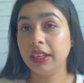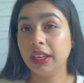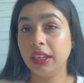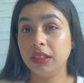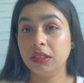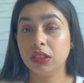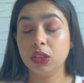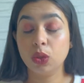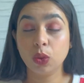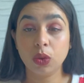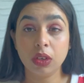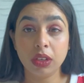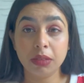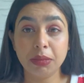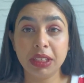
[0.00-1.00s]
takes a toll
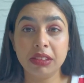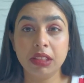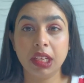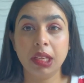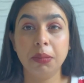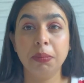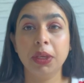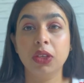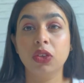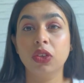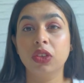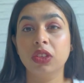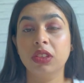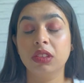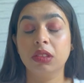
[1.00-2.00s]
on my skin
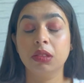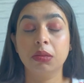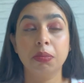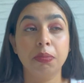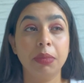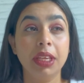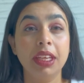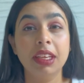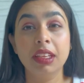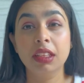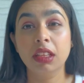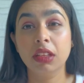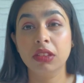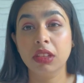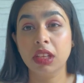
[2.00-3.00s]
because being in
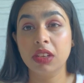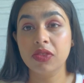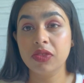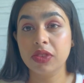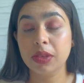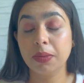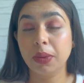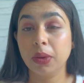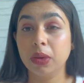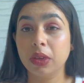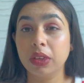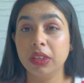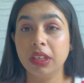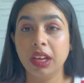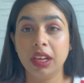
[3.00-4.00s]
the sun for
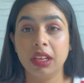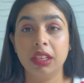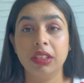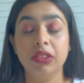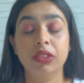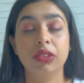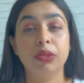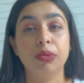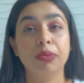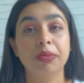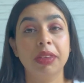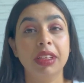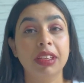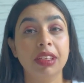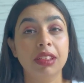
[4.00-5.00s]
prolonged hours
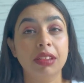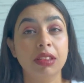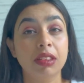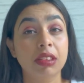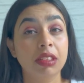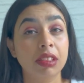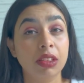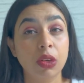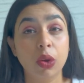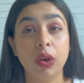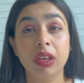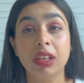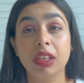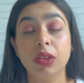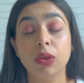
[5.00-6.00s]
is
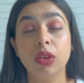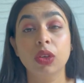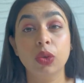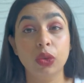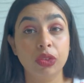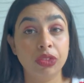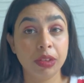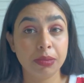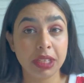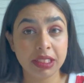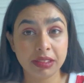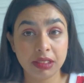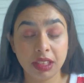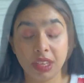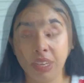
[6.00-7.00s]
not at all good for my
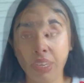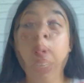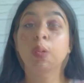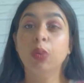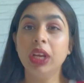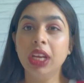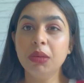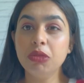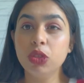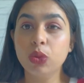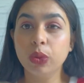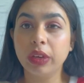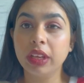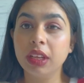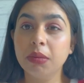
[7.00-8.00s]
skin. When I'm
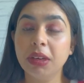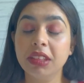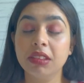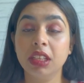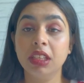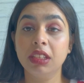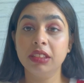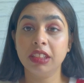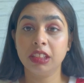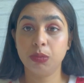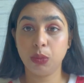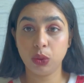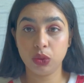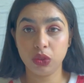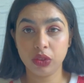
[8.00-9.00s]
shooting, my skin is
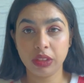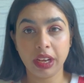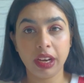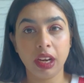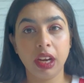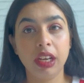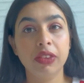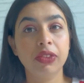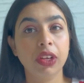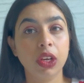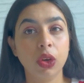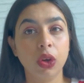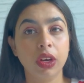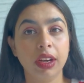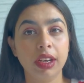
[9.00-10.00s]
exposed to sunlight for
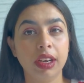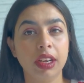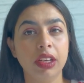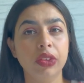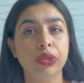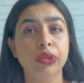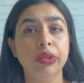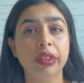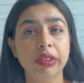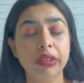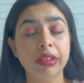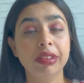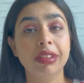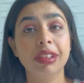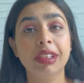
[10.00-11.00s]
longer hours. This
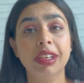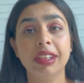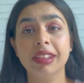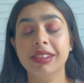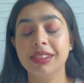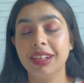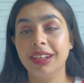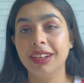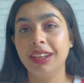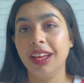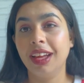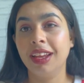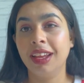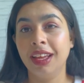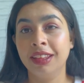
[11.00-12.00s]
resulted in
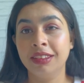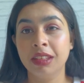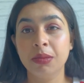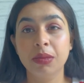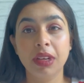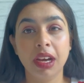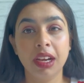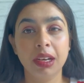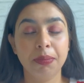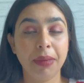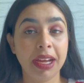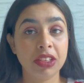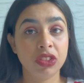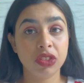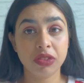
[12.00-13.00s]
suntan and some dark
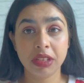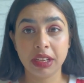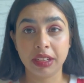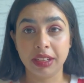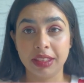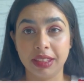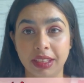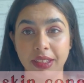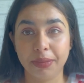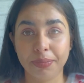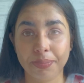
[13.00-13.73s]
patches here and there.